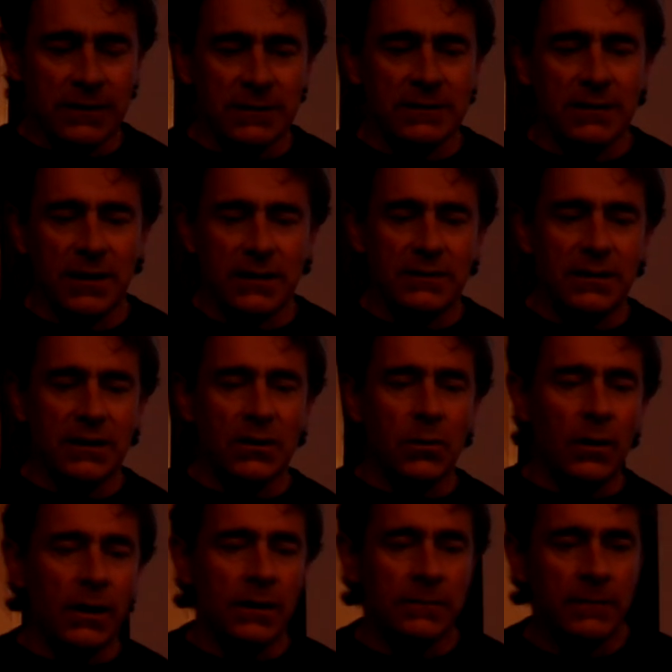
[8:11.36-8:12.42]
into
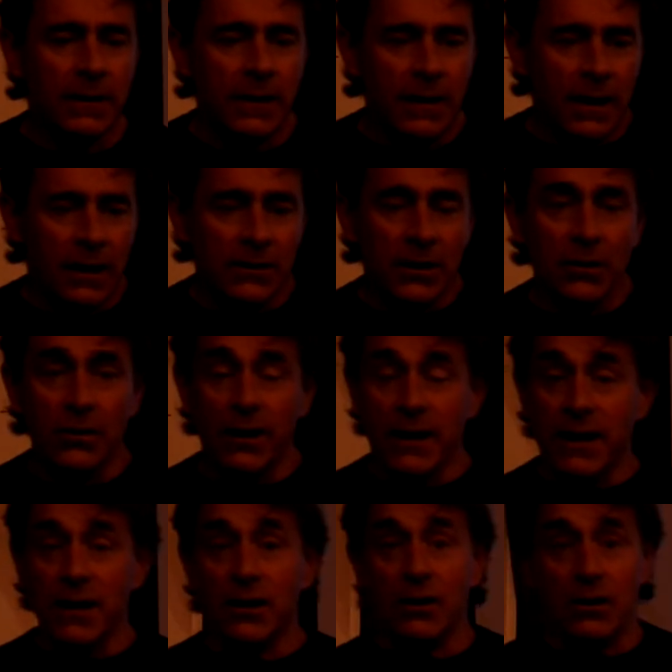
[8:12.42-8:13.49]
Teotihuacan, another
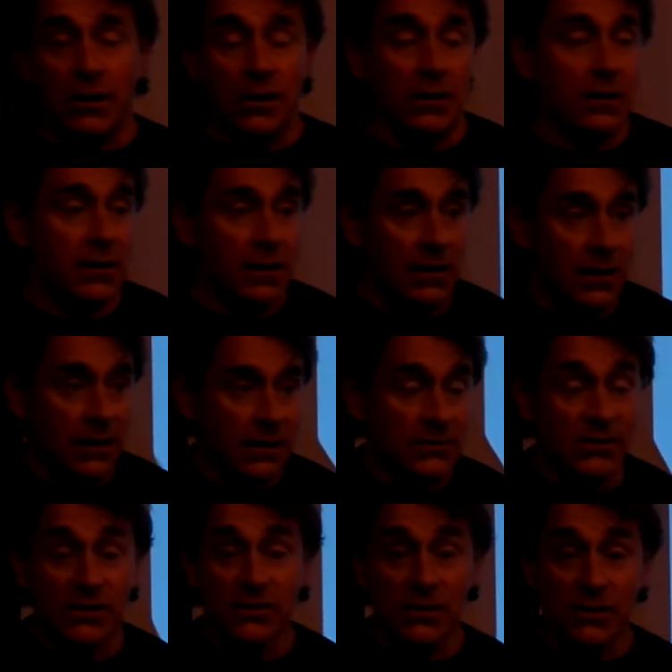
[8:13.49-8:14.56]
heir,
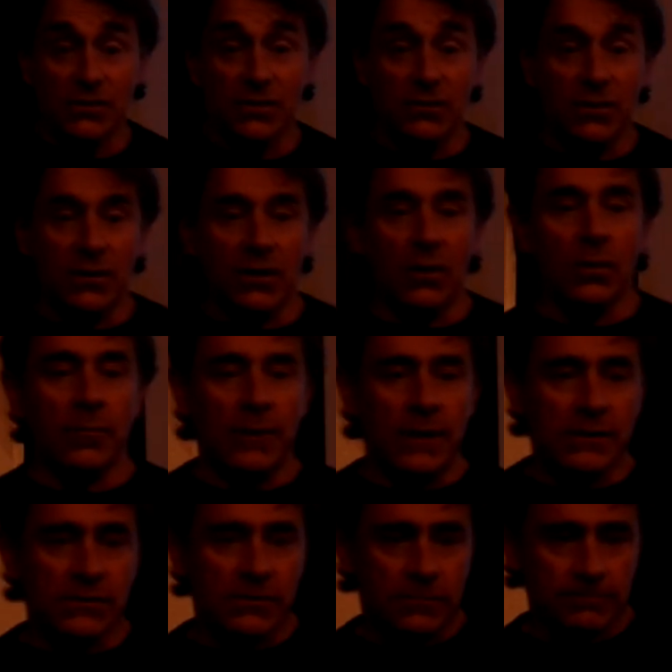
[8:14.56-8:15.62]
successor to the
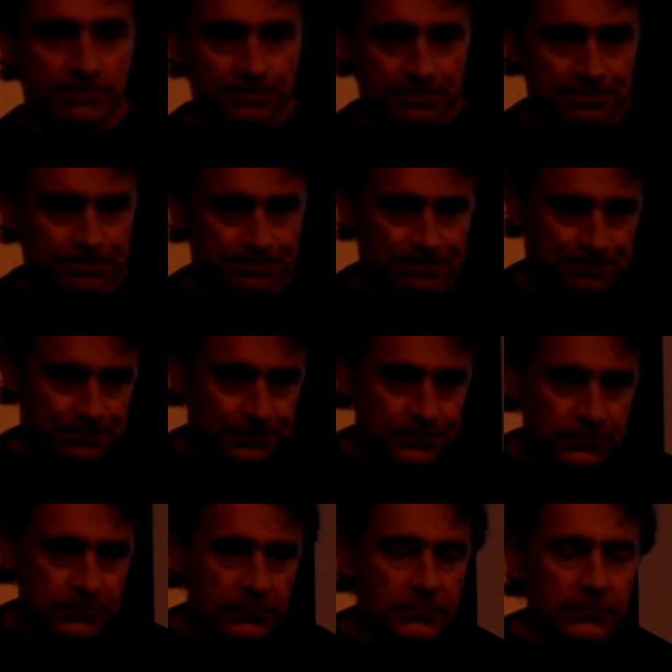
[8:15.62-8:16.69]
Olmecs
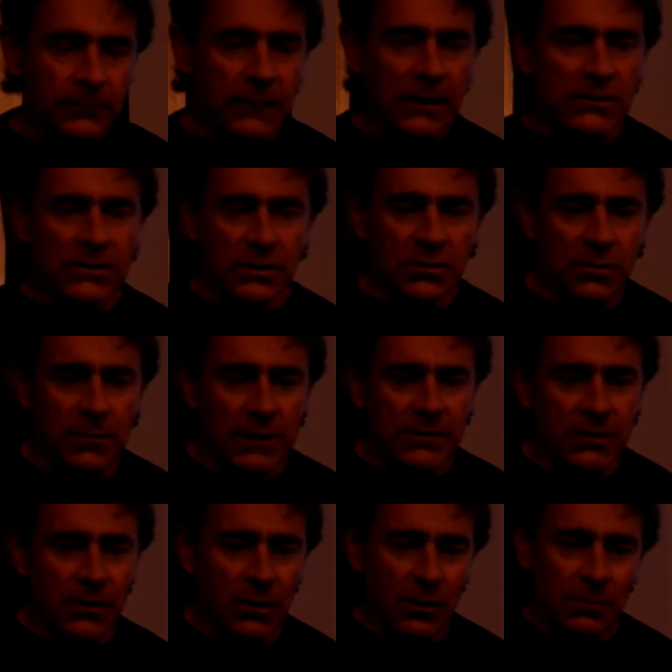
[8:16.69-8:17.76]
in central
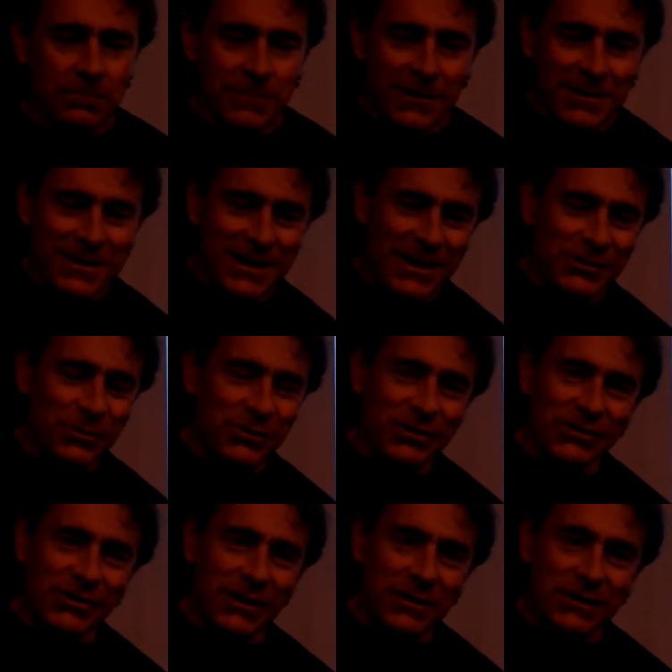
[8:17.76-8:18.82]
Mexico. As we
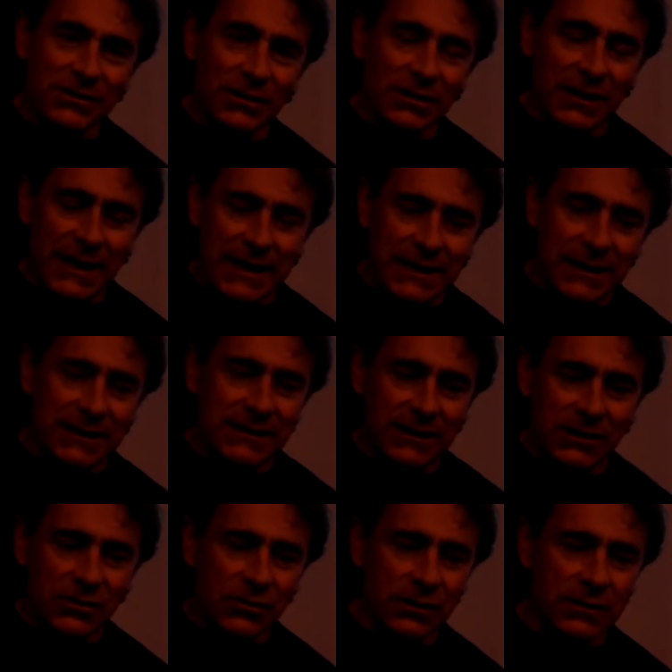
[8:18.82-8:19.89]
just said, this lake
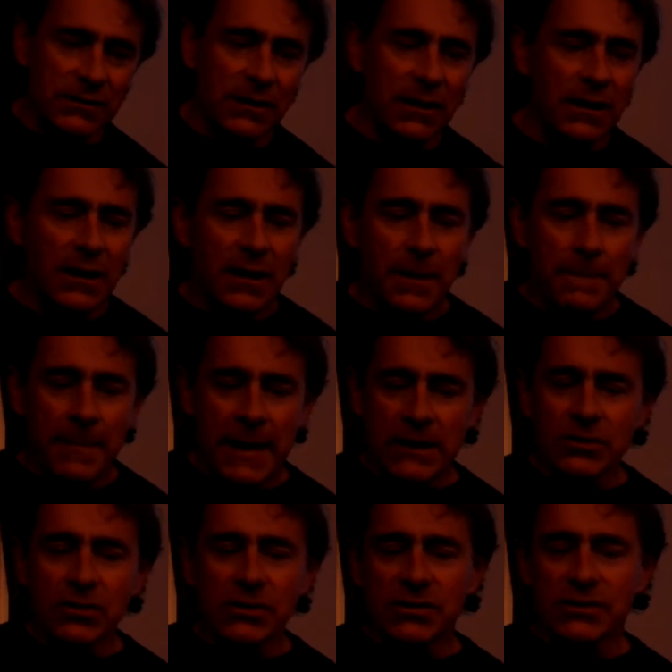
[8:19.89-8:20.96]
district,
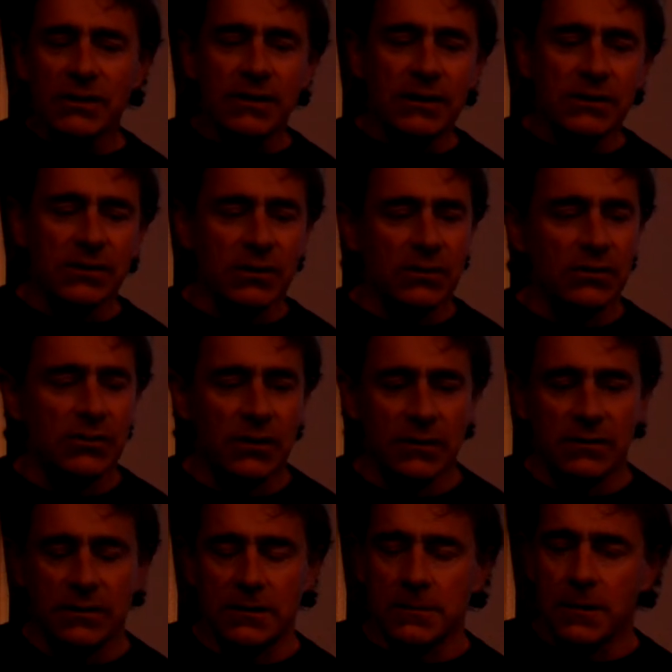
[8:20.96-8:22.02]
major city is
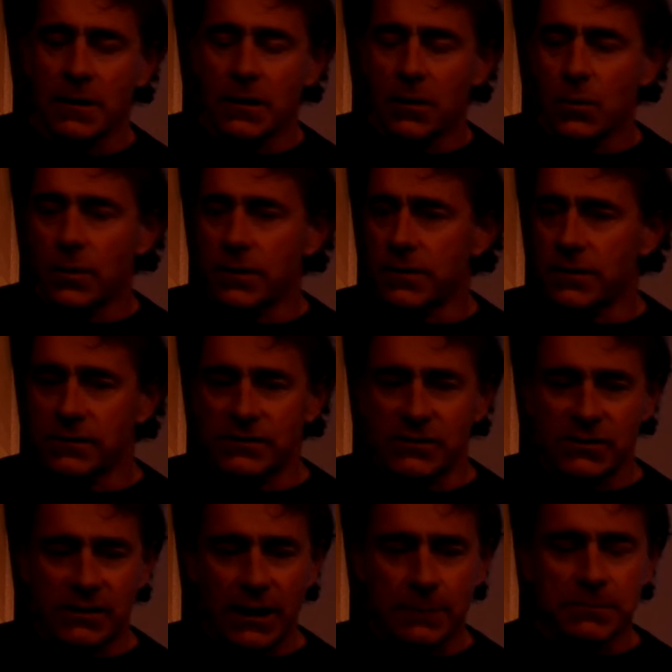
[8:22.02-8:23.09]
constructed with
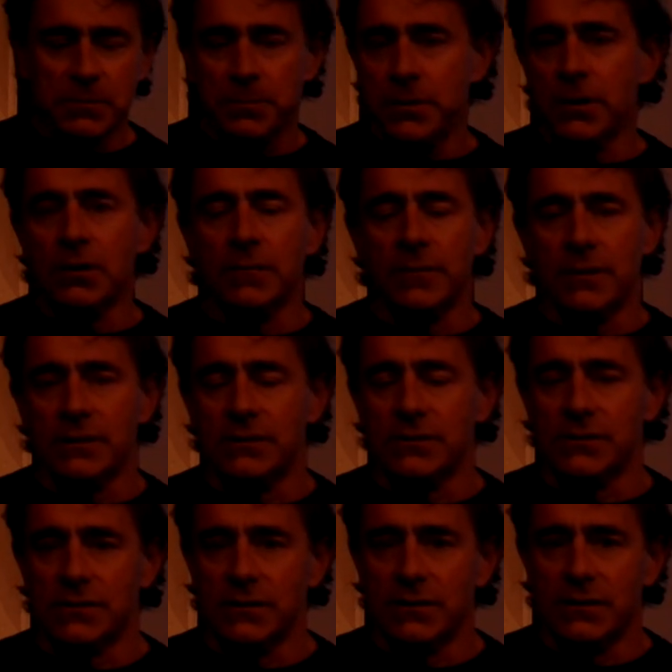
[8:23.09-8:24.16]
stepped
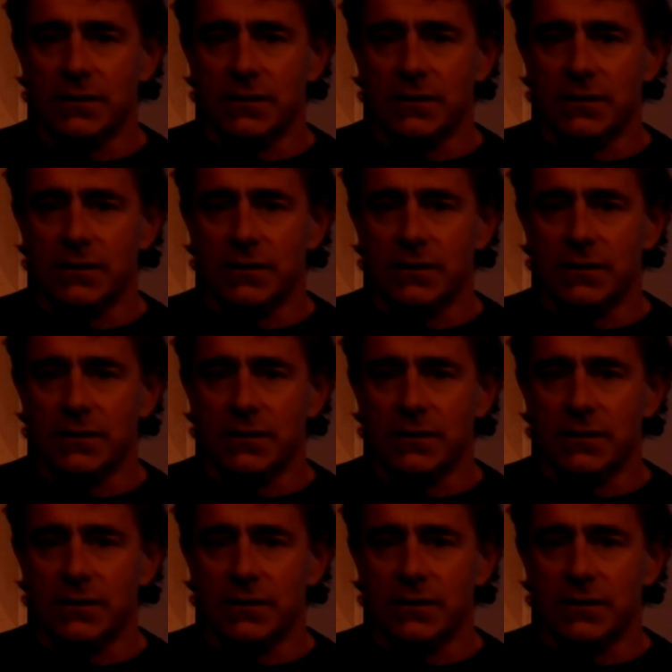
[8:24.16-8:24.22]
pyramids,